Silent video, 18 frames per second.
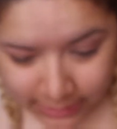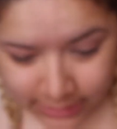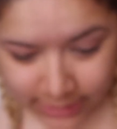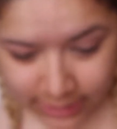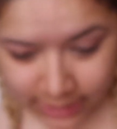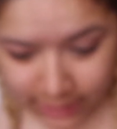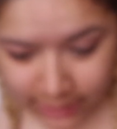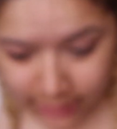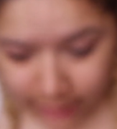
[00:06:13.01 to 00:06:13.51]

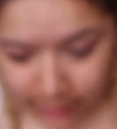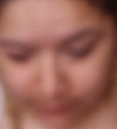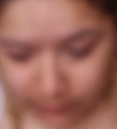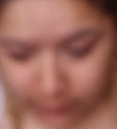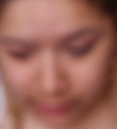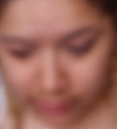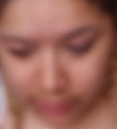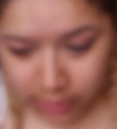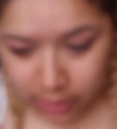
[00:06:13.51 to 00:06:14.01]
Then
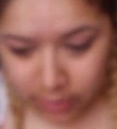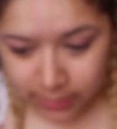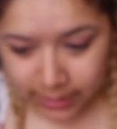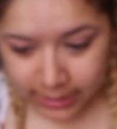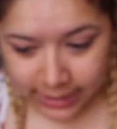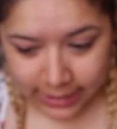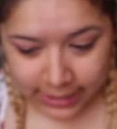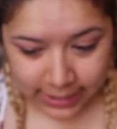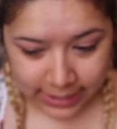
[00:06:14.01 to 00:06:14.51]
I'm gonna go
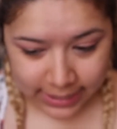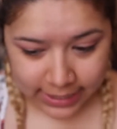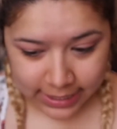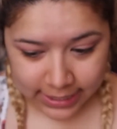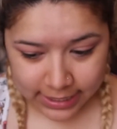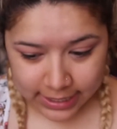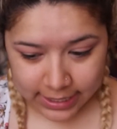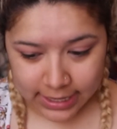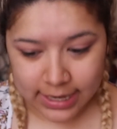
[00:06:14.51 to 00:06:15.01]

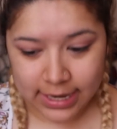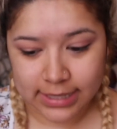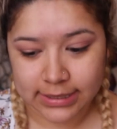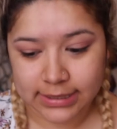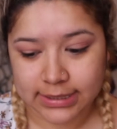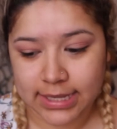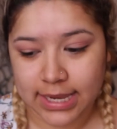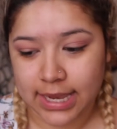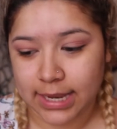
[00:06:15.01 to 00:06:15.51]
ahead
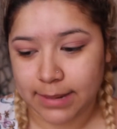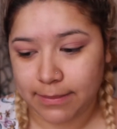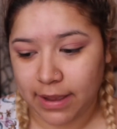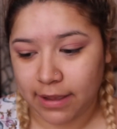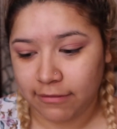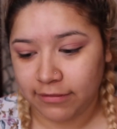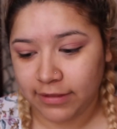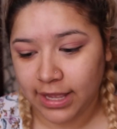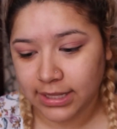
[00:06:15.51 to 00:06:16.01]
and take
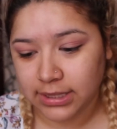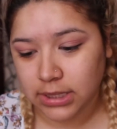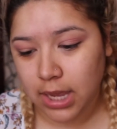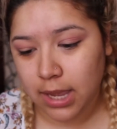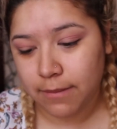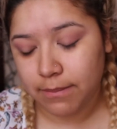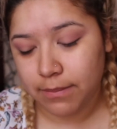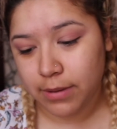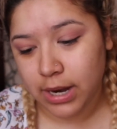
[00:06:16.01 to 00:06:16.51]
my flat
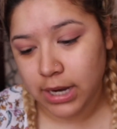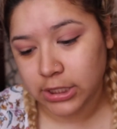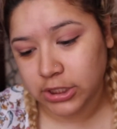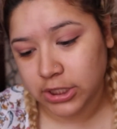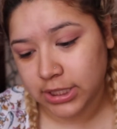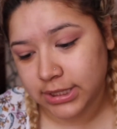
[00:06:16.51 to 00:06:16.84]
top brush.